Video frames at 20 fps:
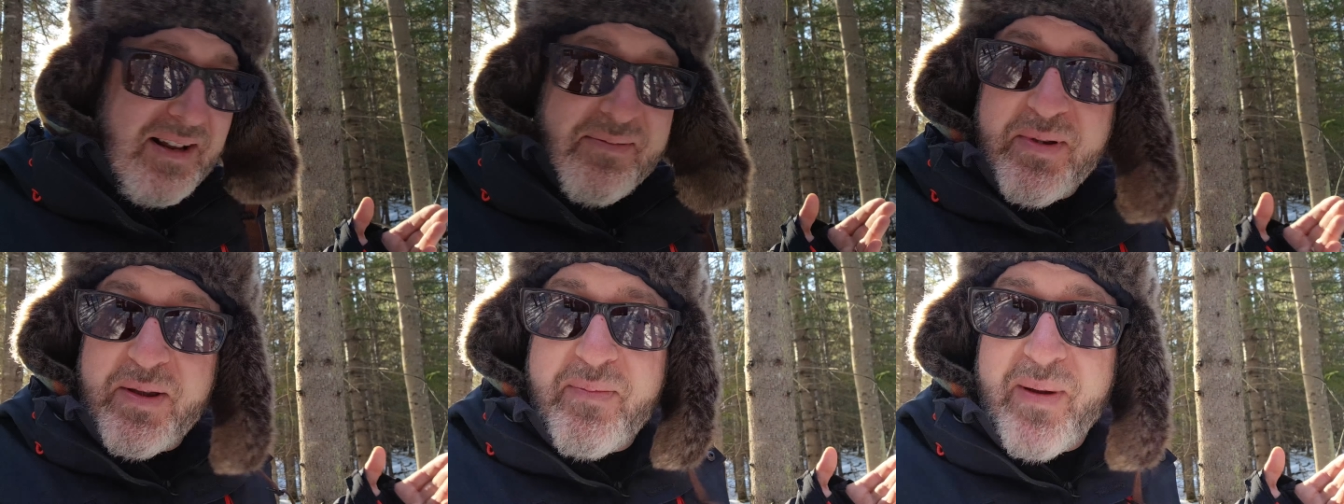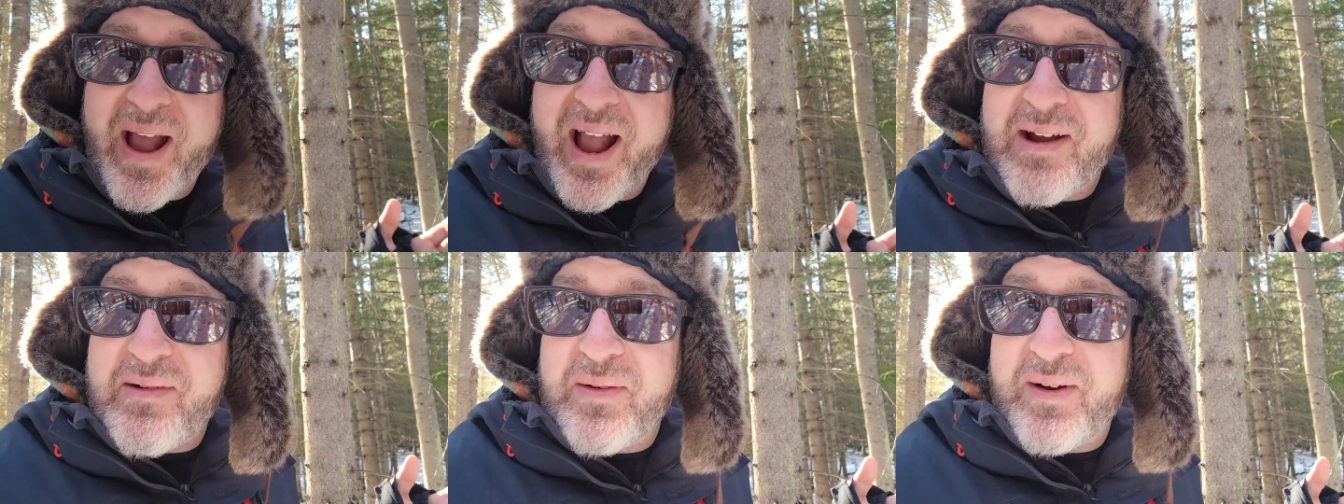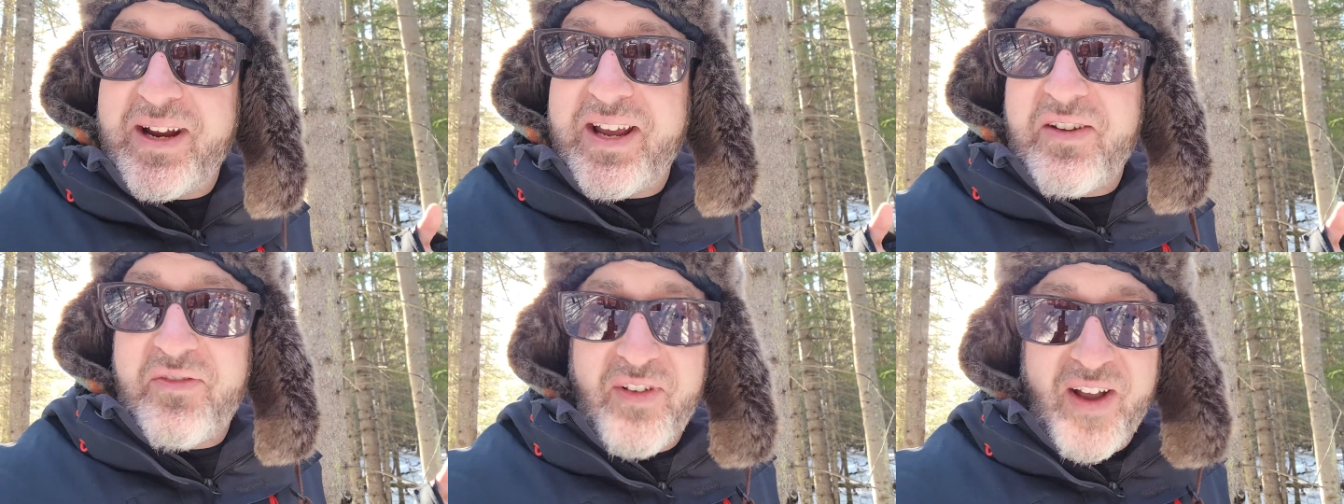me back
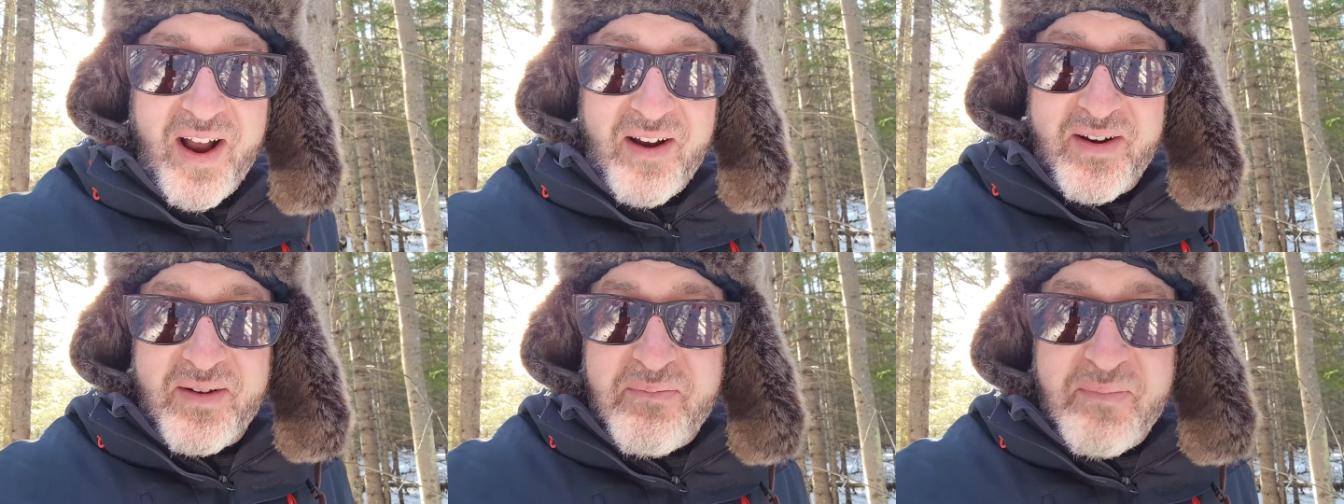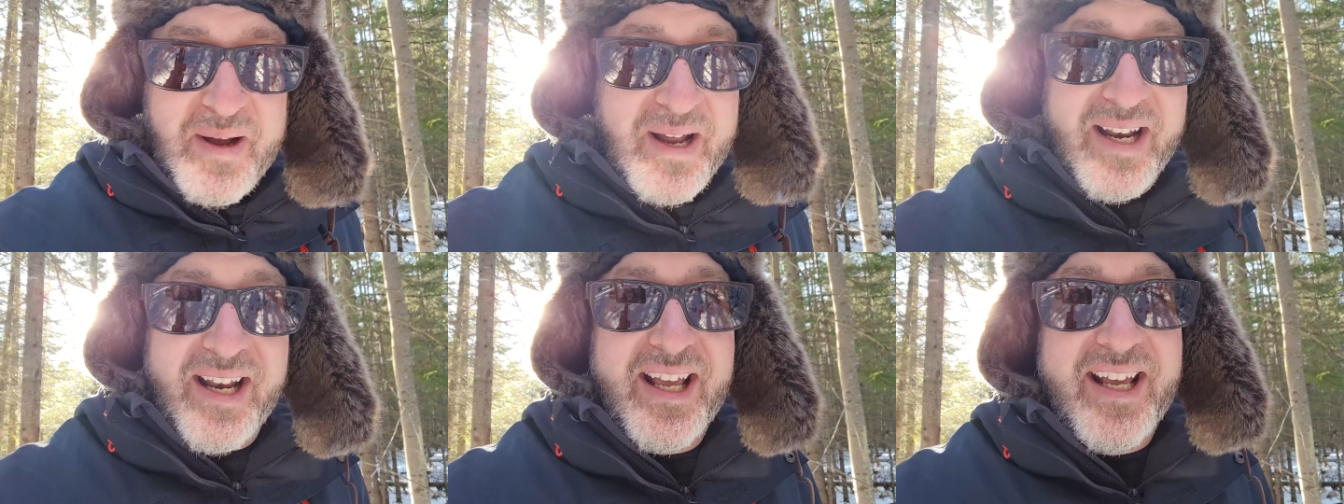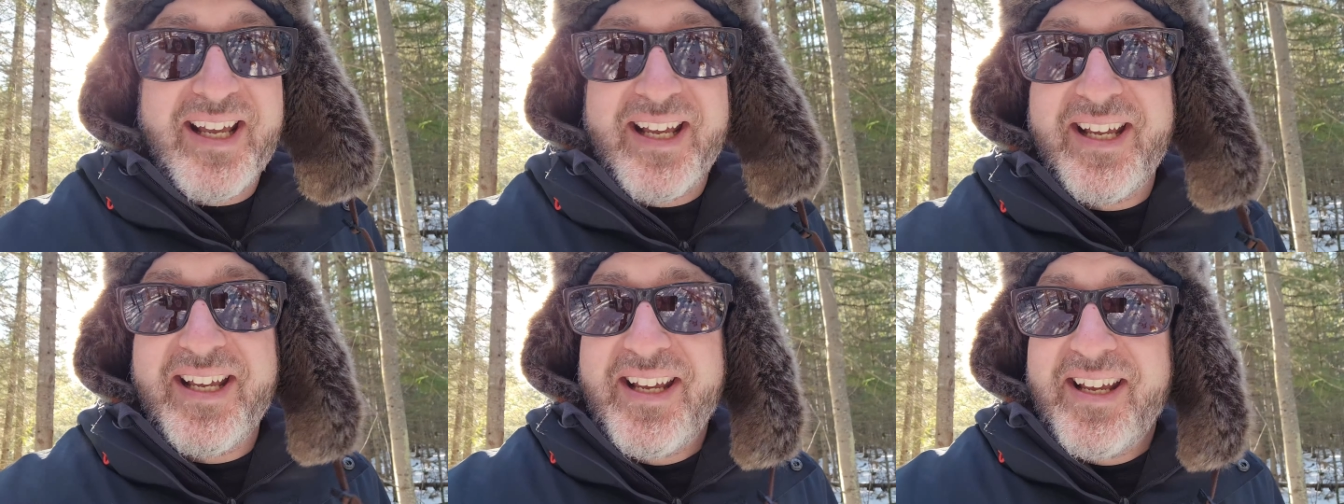where he found it, but
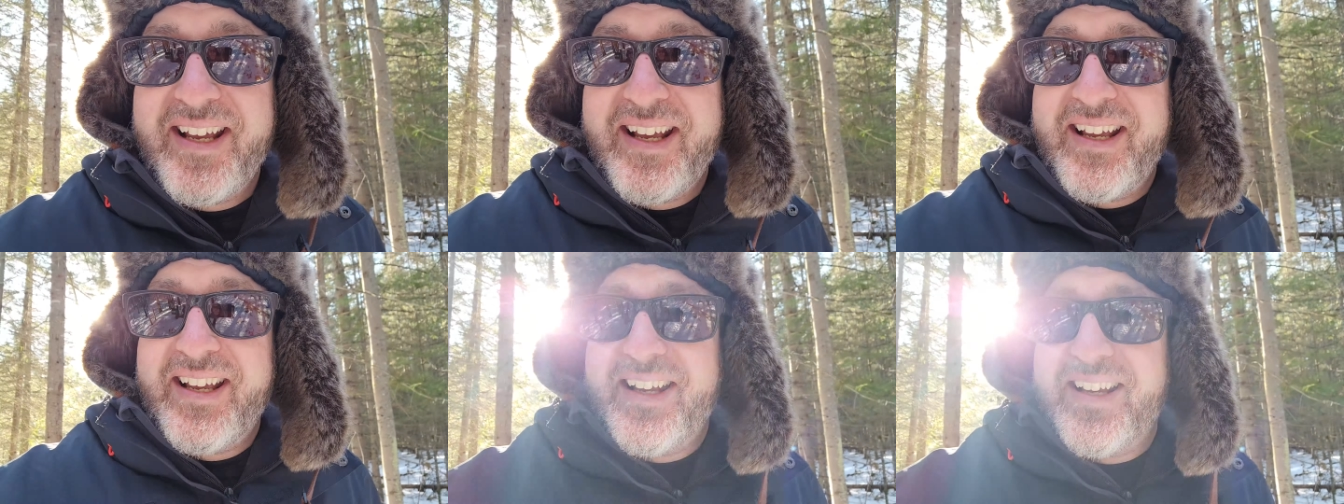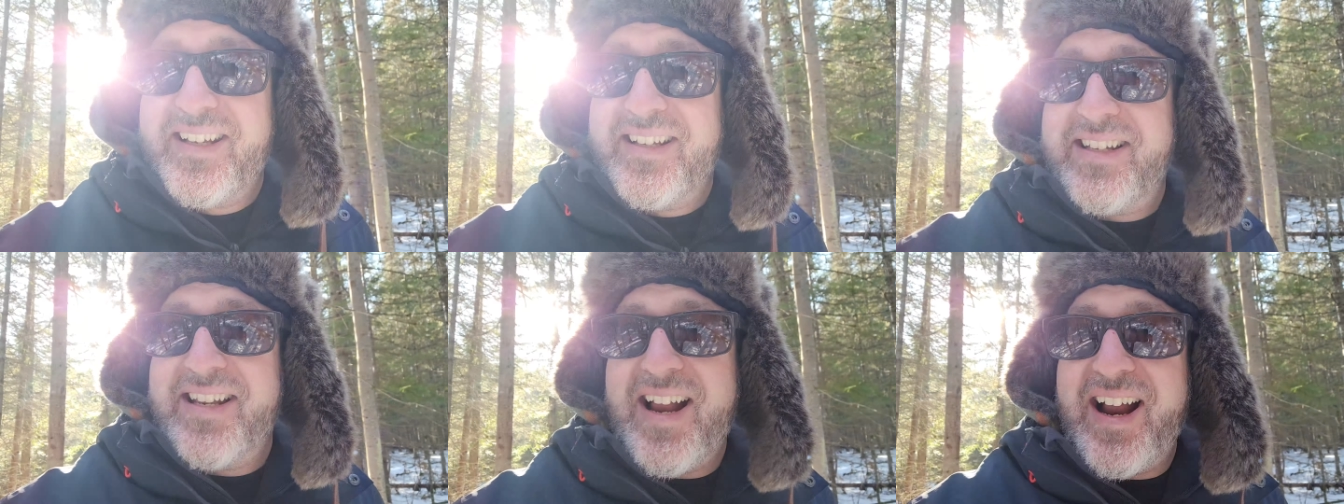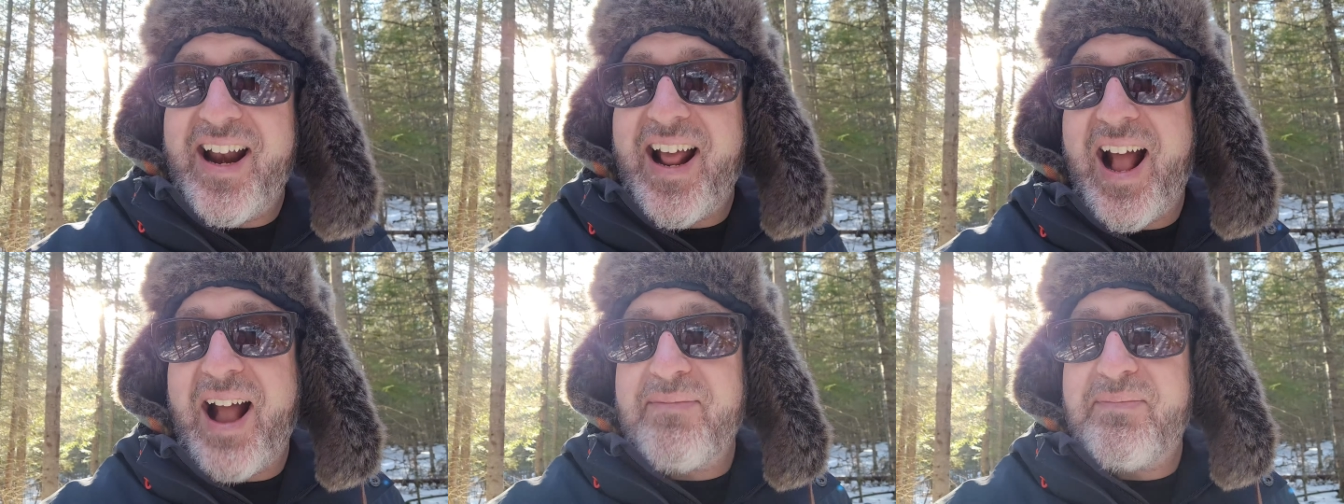it's
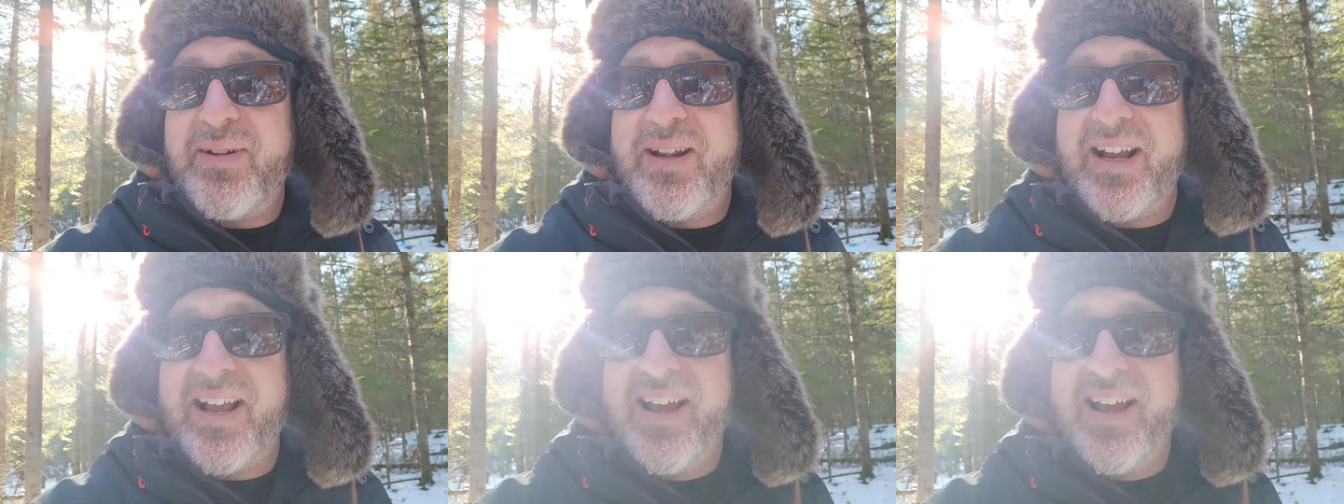not happening.